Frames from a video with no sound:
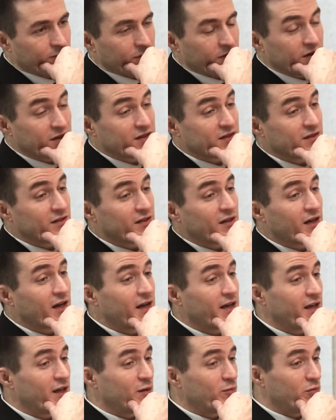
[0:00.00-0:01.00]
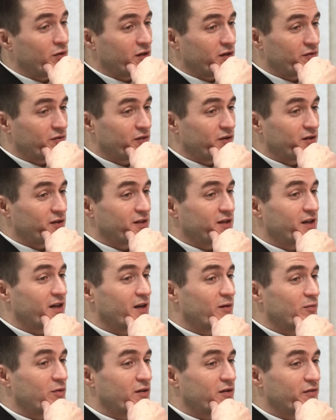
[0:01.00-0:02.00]
Listen, I hate being in front of the
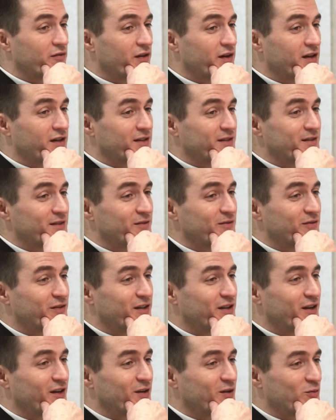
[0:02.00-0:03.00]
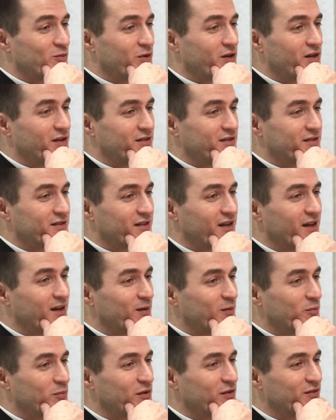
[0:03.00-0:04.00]
camera. If I can figure out a way to
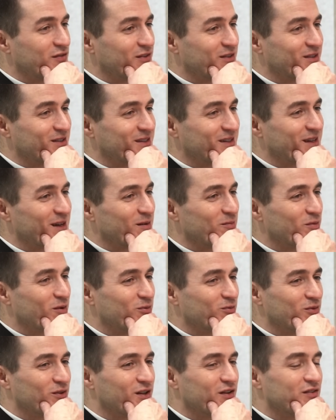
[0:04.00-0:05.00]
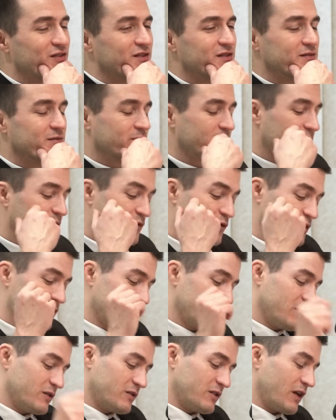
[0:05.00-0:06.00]
not be in front of the camera, I would love it.
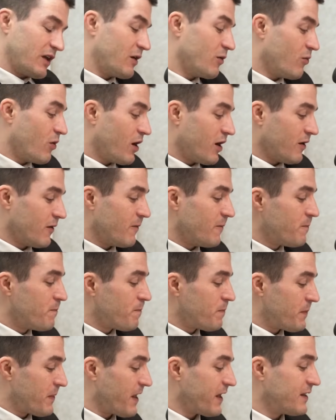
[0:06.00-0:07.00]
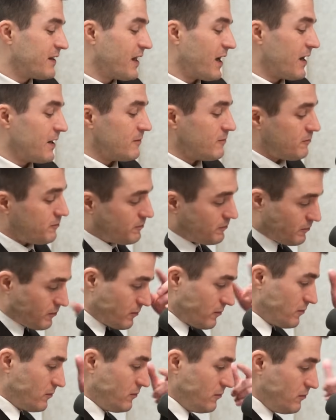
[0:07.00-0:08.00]
Unfortunately, it'll take a while. Like that,
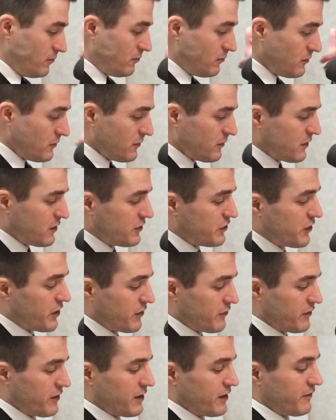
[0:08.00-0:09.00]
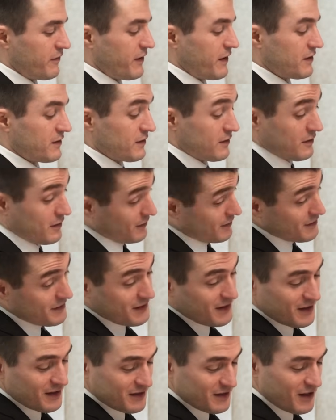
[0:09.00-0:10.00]
generating faces,
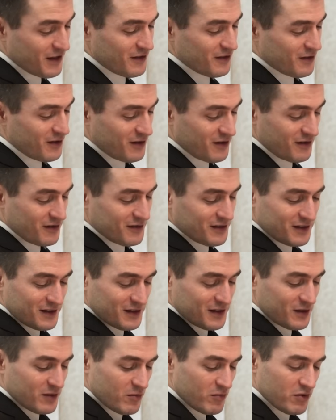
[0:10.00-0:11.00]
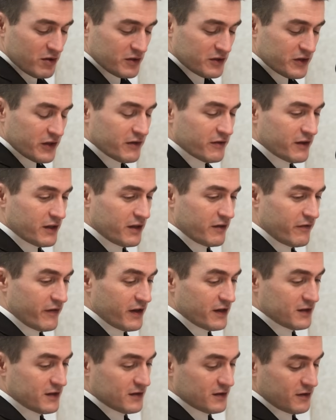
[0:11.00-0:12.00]
it's getting there, but generating
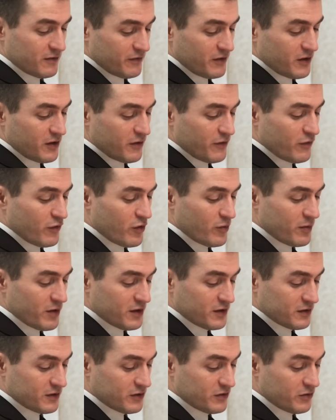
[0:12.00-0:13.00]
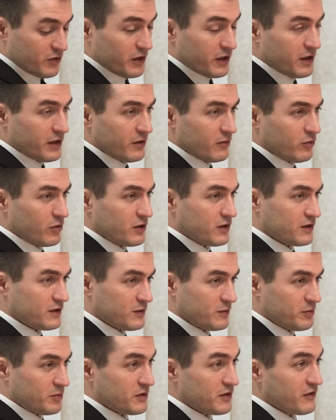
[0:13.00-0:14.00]
faces in video format is tricky when it's
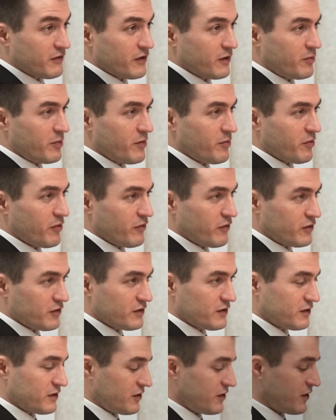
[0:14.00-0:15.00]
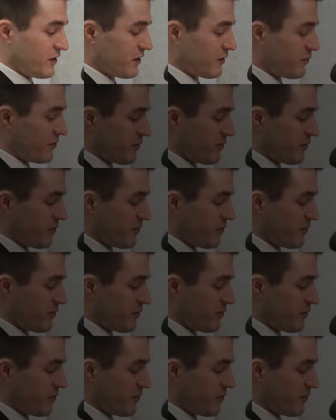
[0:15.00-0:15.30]
specific people versus generic